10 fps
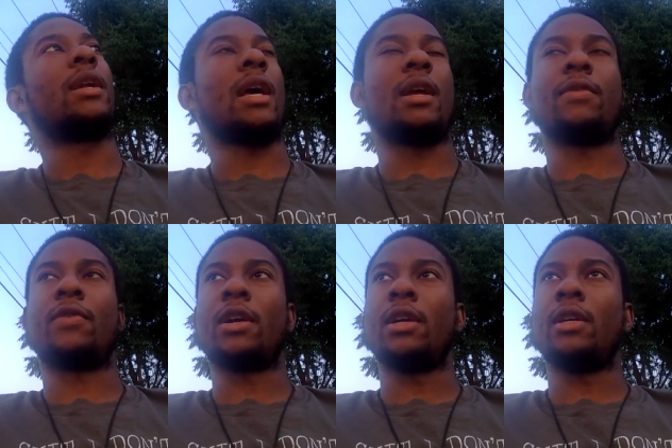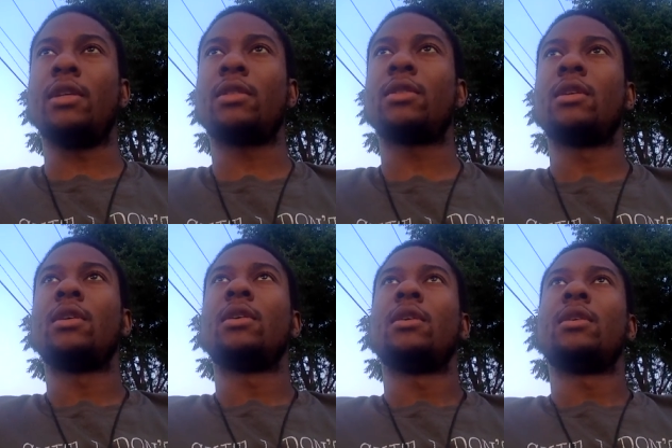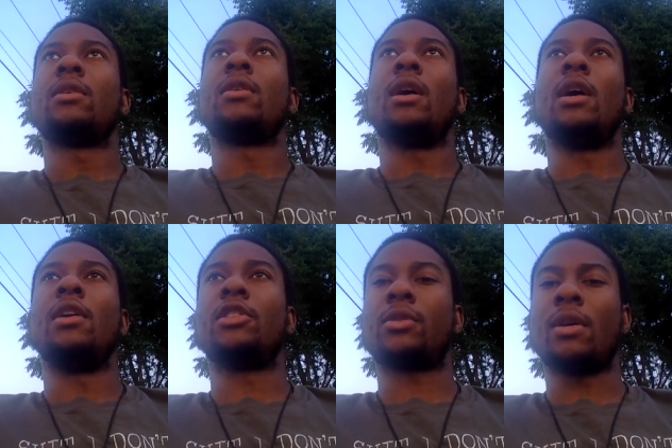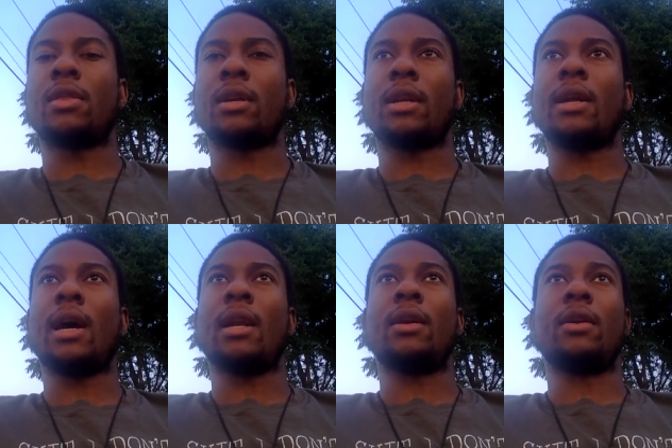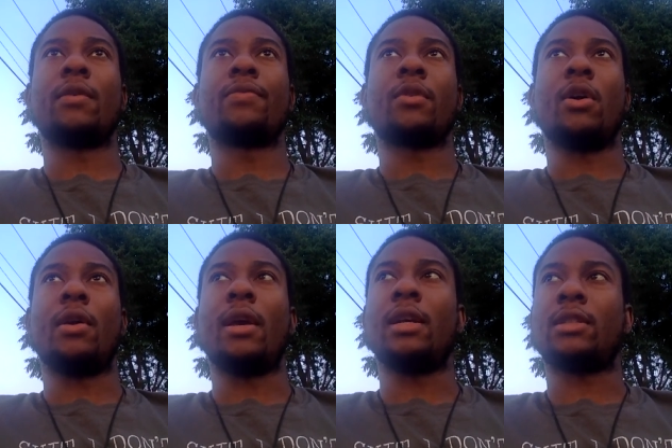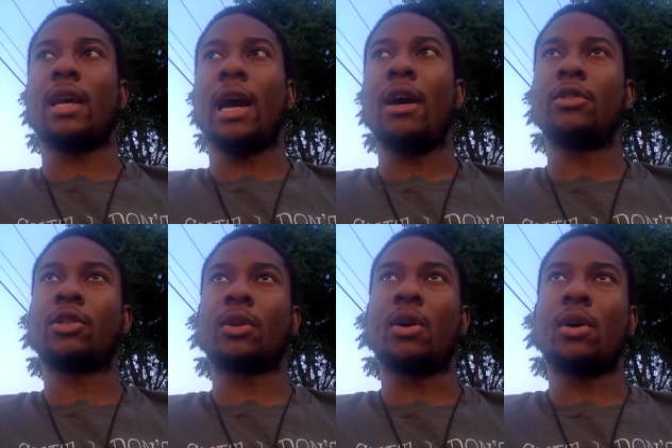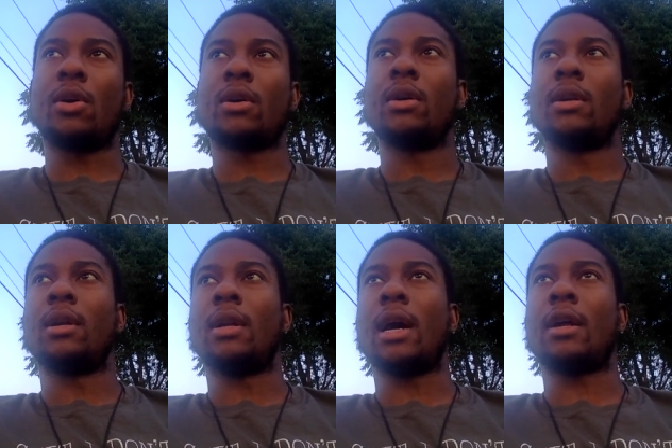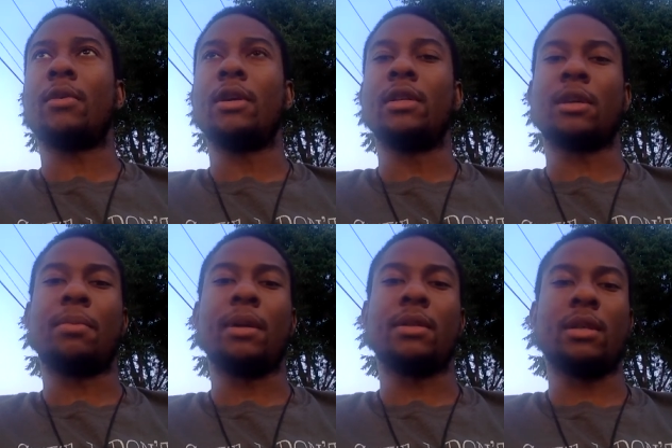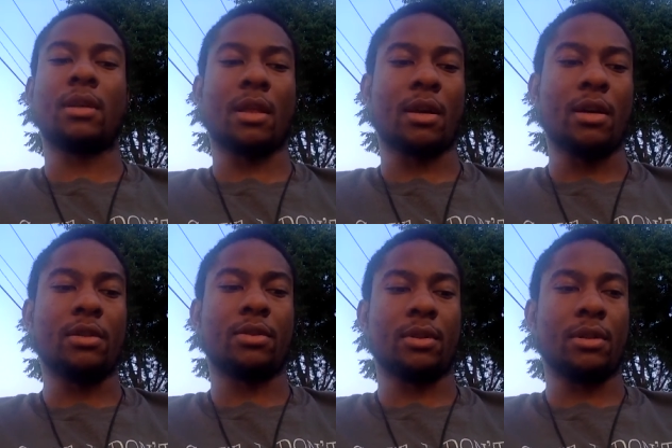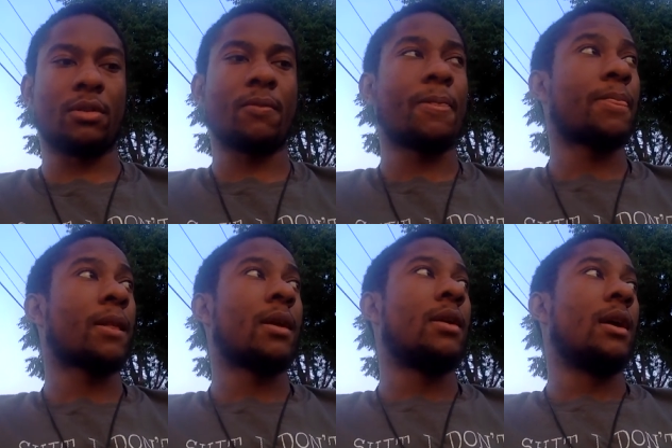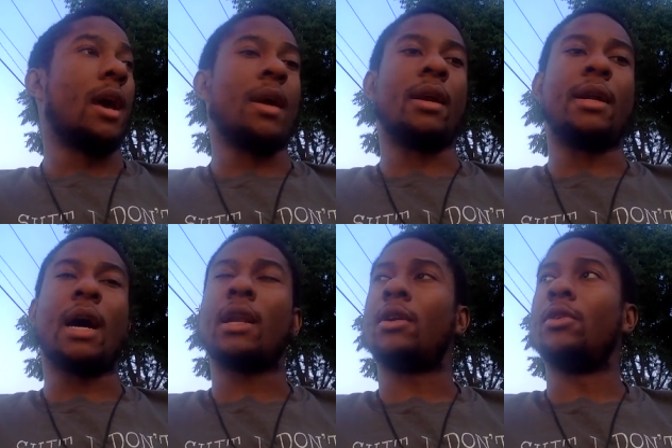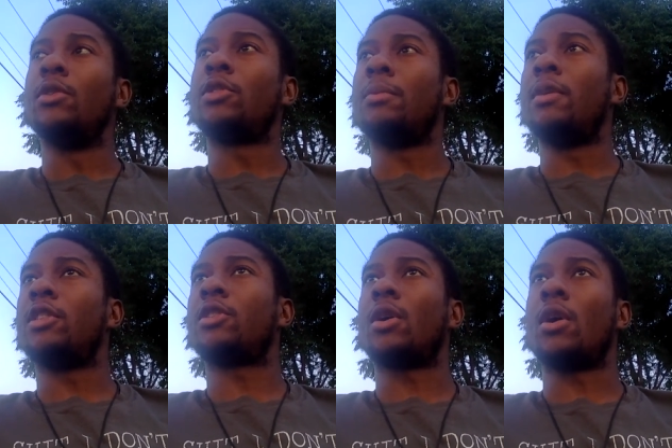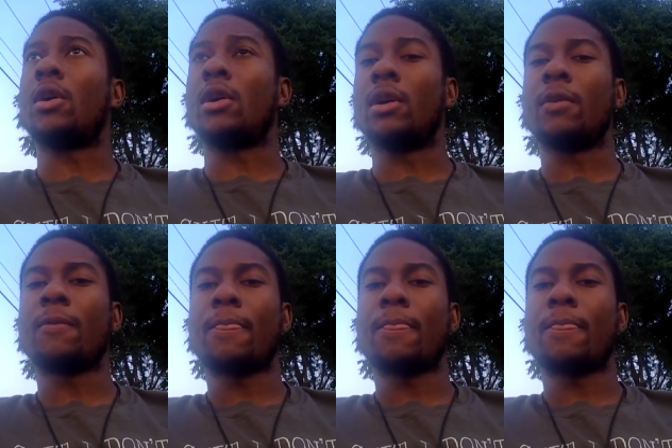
had a phrase, the strength of the dollar, or they say how strong the dollar is compared to these other countries. And the dollar used to be stronger